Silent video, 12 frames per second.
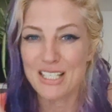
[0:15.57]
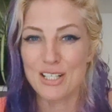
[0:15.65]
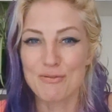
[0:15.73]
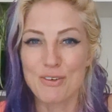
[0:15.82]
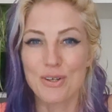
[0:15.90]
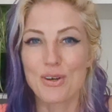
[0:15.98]
in
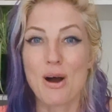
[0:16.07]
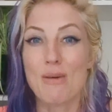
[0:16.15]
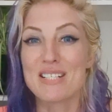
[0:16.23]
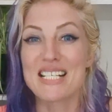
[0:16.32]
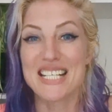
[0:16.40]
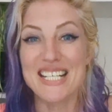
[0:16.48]
inverted
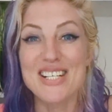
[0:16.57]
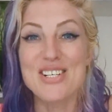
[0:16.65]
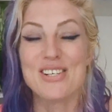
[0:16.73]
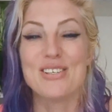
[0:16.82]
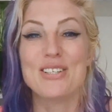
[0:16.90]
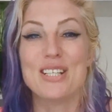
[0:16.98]
commas,
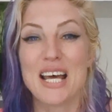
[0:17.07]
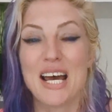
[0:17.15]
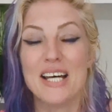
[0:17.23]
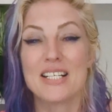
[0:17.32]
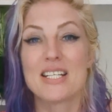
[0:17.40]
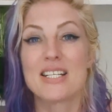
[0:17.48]
issue
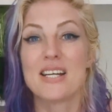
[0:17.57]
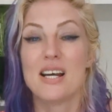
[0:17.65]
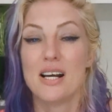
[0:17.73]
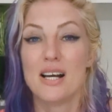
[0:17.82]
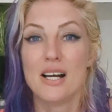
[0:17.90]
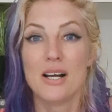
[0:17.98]
that
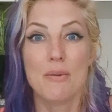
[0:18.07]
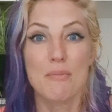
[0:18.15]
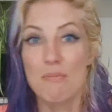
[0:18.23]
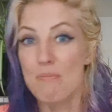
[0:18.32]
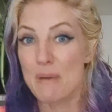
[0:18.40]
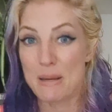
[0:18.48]

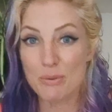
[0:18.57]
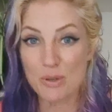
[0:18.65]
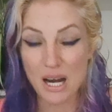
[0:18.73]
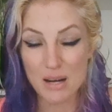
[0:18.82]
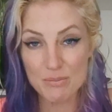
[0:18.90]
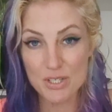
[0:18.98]
people
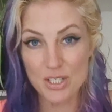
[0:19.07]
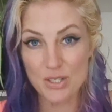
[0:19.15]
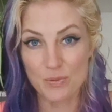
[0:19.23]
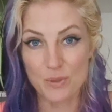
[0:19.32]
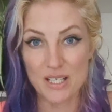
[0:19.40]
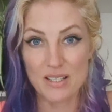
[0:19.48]
come to
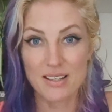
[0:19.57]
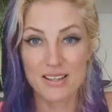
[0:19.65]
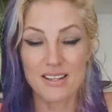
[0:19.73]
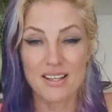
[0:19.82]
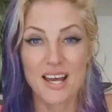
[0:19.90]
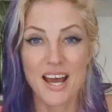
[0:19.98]
you
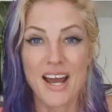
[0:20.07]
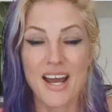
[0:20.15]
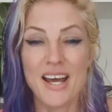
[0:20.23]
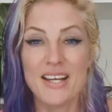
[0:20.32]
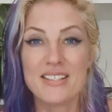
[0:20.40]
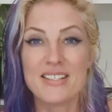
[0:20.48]
with?
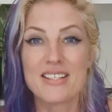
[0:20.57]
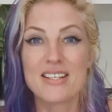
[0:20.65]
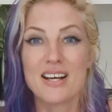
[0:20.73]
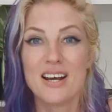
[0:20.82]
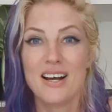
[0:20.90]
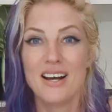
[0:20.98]

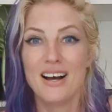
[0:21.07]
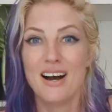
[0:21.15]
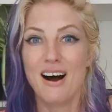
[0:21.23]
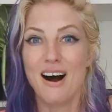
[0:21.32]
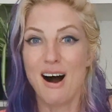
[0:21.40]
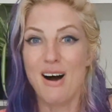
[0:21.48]
And
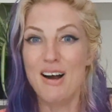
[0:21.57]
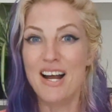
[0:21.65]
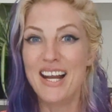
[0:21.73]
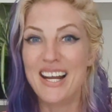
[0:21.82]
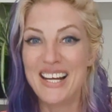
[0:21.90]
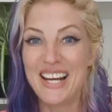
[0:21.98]

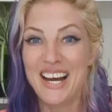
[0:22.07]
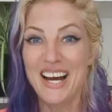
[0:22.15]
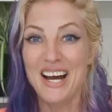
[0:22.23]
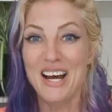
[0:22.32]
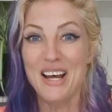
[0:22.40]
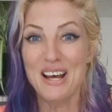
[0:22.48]
I
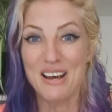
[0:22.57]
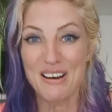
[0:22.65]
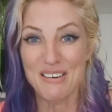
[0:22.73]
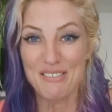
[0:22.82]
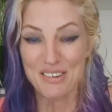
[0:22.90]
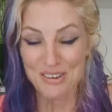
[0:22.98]

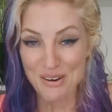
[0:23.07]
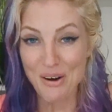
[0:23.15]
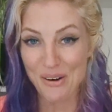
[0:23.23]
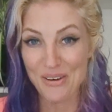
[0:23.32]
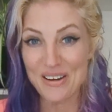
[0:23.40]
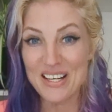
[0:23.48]

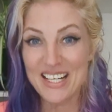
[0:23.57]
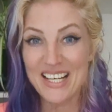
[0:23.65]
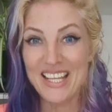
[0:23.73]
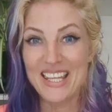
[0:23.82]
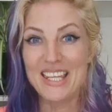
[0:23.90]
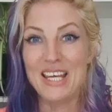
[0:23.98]
know
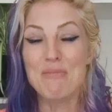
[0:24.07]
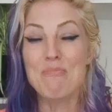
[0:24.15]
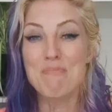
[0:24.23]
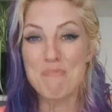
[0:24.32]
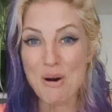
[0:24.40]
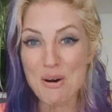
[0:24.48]
that
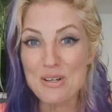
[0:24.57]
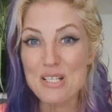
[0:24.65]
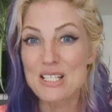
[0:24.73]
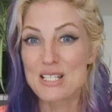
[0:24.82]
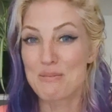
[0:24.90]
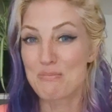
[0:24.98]

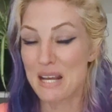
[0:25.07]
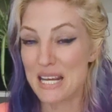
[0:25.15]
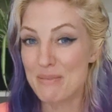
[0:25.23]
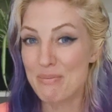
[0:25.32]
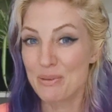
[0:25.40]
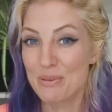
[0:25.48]
most
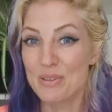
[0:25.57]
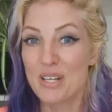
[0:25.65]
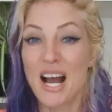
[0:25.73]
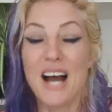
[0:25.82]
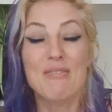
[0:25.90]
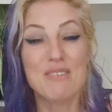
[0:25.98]
people
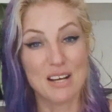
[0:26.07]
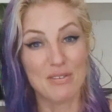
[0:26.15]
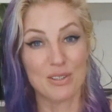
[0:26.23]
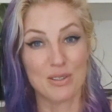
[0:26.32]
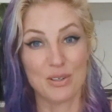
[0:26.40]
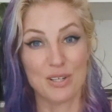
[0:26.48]
have
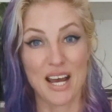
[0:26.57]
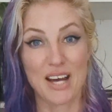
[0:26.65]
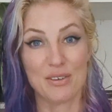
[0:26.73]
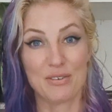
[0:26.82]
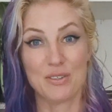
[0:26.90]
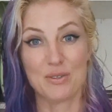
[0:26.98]
never learned
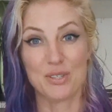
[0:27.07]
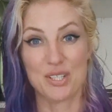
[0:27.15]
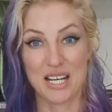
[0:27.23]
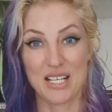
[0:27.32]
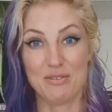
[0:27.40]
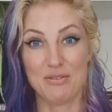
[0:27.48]
how to feel
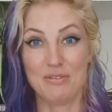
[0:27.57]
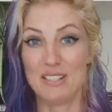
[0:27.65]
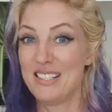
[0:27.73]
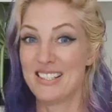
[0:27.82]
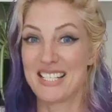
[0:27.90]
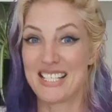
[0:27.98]
safe
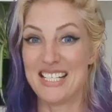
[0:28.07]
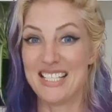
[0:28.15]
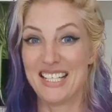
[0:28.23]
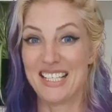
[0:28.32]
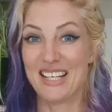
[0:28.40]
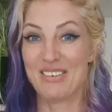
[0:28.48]
in the skin
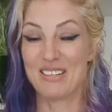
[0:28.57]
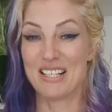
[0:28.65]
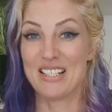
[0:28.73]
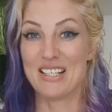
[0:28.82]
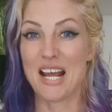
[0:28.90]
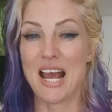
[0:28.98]
that they're
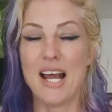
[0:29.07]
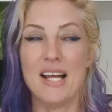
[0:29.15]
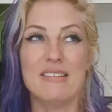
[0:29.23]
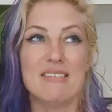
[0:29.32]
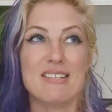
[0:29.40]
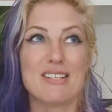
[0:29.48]
in.
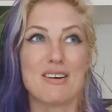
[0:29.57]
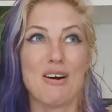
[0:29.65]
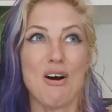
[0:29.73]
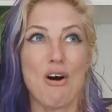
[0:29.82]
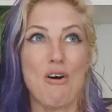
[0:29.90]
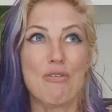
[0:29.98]
And
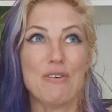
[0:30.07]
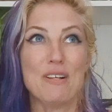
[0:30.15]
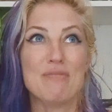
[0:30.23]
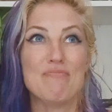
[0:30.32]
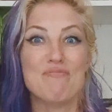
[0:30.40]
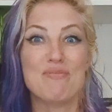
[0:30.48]

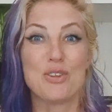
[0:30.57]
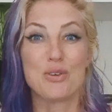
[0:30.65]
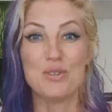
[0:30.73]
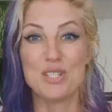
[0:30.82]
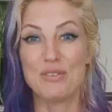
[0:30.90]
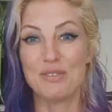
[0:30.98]
often
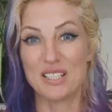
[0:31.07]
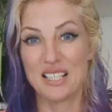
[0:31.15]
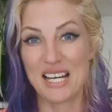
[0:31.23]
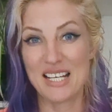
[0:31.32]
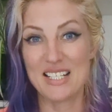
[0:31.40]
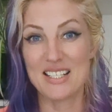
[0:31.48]
through different
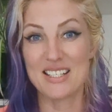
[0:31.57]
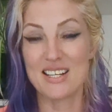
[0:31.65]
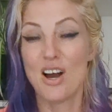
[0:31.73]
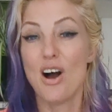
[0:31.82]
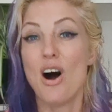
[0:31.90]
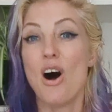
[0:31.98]
layers
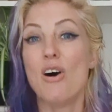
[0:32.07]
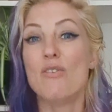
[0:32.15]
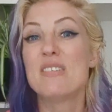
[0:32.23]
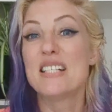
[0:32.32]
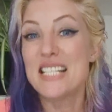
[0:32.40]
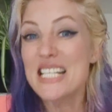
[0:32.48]

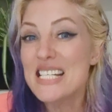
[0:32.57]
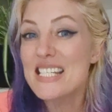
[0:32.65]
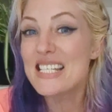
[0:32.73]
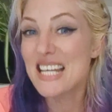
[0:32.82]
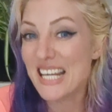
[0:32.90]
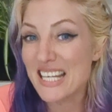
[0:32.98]
of
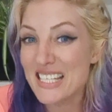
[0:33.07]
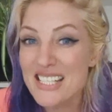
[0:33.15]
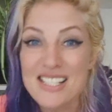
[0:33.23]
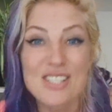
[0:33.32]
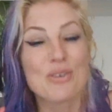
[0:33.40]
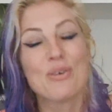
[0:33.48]

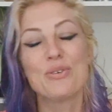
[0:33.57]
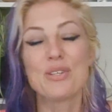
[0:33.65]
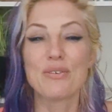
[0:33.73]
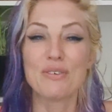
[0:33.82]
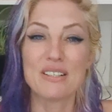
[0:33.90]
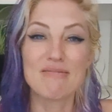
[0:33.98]
dis-ease to all
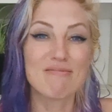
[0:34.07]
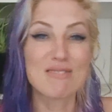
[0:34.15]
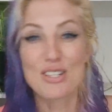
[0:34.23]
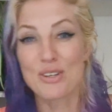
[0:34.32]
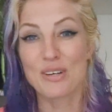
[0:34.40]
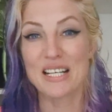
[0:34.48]
different
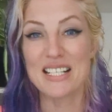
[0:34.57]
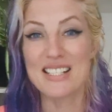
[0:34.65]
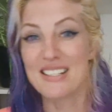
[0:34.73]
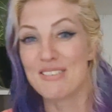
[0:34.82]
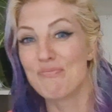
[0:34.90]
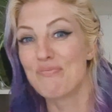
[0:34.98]

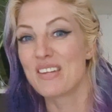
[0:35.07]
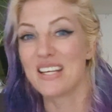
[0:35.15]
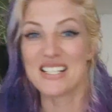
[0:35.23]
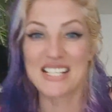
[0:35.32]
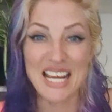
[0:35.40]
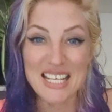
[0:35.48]
degrees and
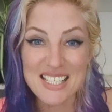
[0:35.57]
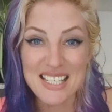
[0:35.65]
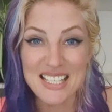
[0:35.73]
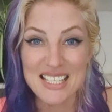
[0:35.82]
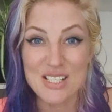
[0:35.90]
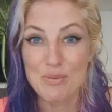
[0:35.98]

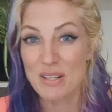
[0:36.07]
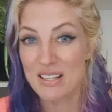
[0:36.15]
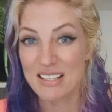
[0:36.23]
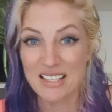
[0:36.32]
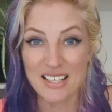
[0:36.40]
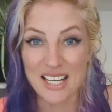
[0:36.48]
intensities
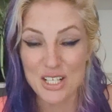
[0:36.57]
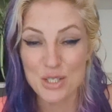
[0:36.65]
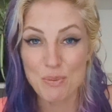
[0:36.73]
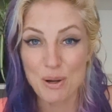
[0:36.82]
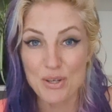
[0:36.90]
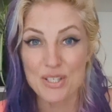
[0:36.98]
within
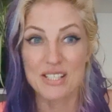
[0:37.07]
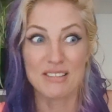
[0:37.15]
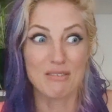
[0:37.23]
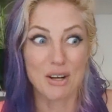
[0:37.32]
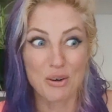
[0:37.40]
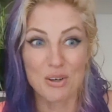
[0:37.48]
each
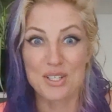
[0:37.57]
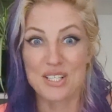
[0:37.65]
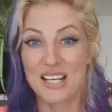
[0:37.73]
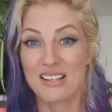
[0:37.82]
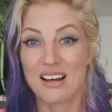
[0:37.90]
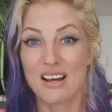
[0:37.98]
person across
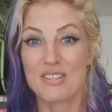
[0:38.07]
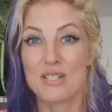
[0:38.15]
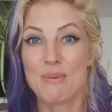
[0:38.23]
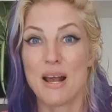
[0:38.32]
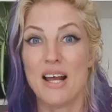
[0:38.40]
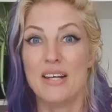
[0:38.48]
their
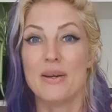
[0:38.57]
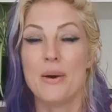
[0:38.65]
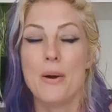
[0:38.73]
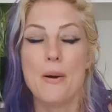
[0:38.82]
lifespan,